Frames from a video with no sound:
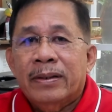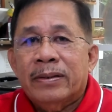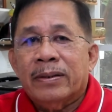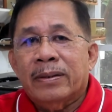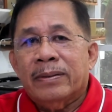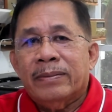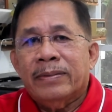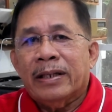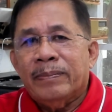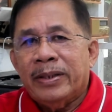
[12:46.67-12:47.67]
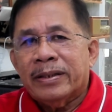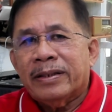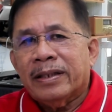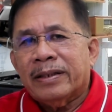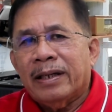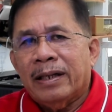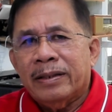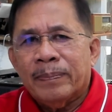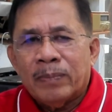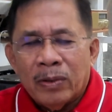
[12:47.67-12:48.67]
So that means that an
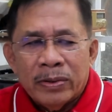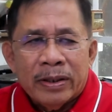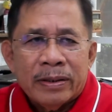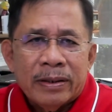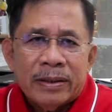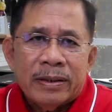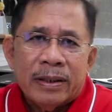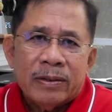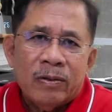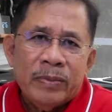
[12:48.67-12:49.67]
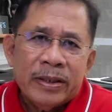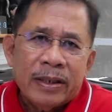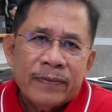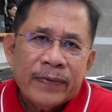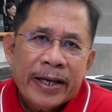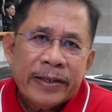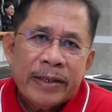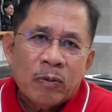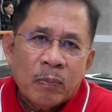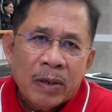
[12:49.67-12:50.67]
employer does not commit unfair
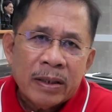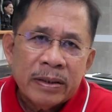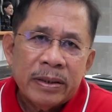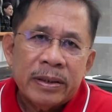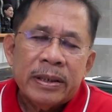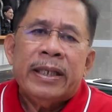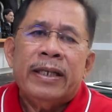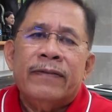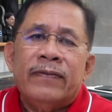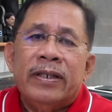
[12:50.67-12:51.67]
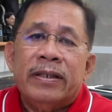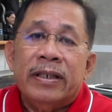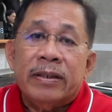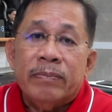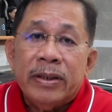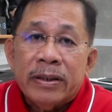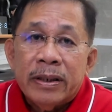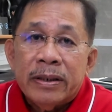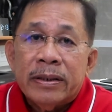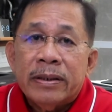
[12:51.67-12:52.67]
labor practice if it
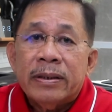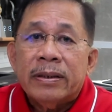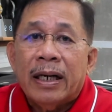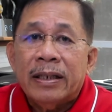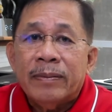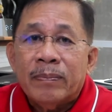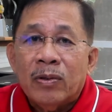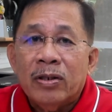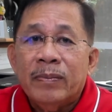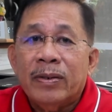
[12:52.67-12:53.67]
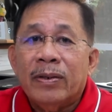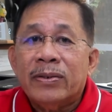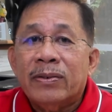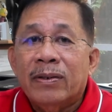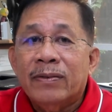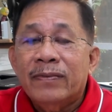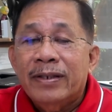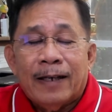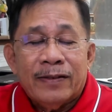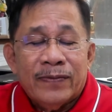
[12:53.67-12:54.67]
dismisses an employee because of
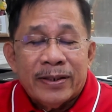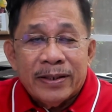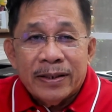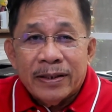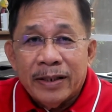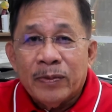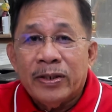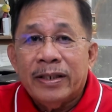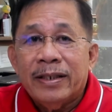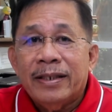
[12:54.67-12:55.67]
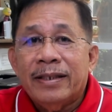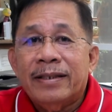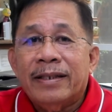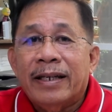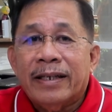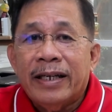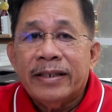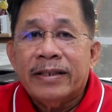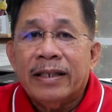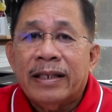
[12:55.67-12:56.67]
adverse testimony in a
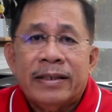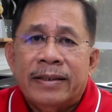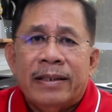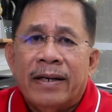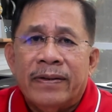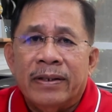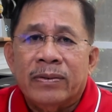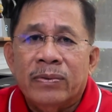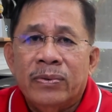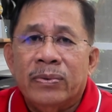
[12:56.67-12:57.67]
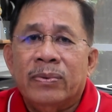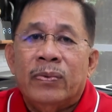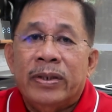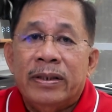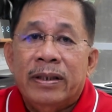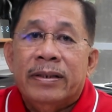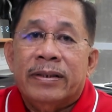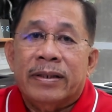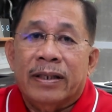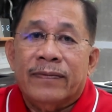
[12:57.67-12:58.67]
case that has nothing to do with
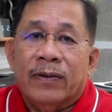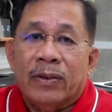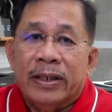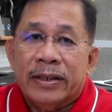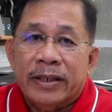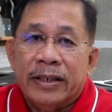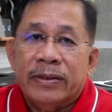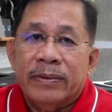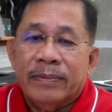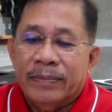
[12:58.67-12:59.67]
self-organization.